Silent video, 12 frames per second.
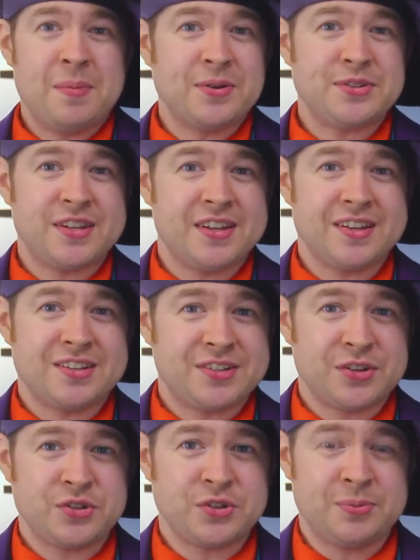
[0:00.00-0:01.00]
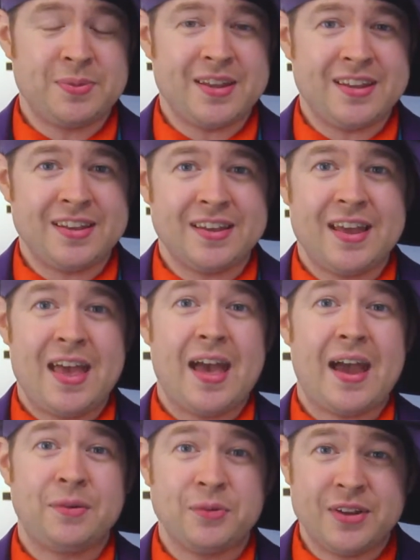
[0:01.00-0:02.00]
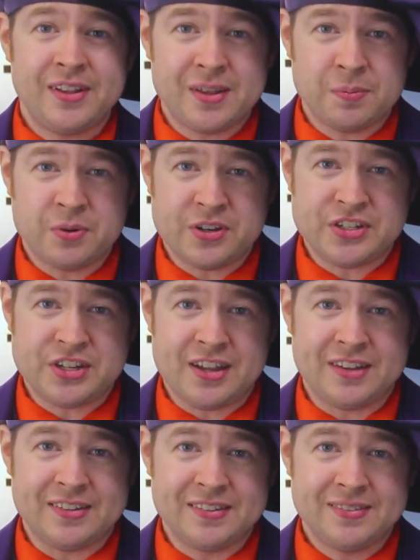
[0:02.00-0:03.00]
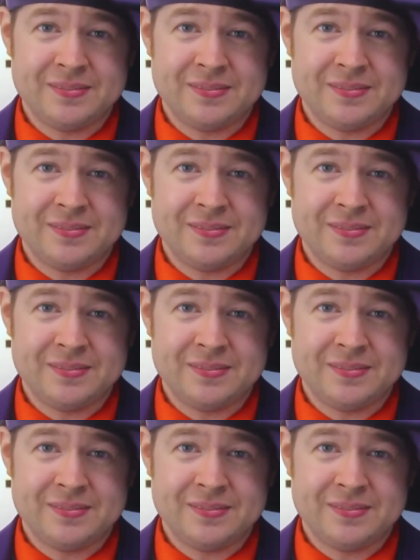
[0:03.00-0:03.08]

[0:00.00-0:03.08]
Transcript: posting on social media. I really appreciate it.